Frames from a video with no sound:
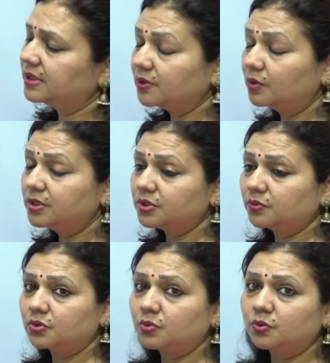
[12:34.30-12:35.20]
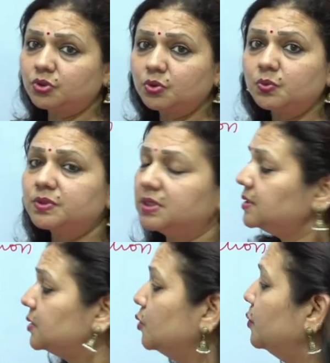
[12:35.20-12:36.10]
told you to choose
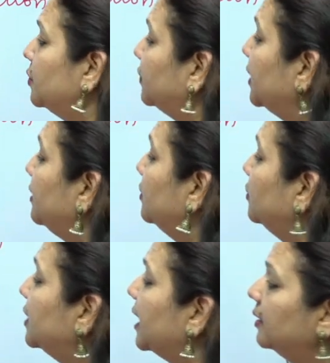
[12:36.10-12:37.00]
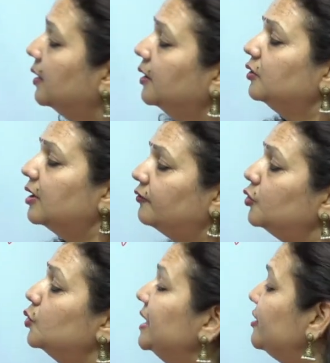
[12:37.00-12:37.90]
these 2 books and do that. You have
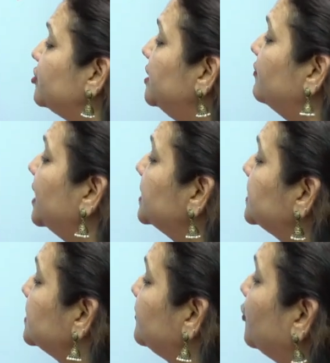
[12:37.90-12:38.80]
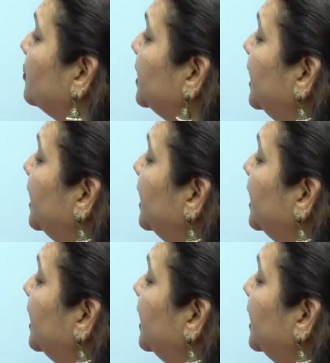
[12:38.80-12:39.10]
to do literary devices from,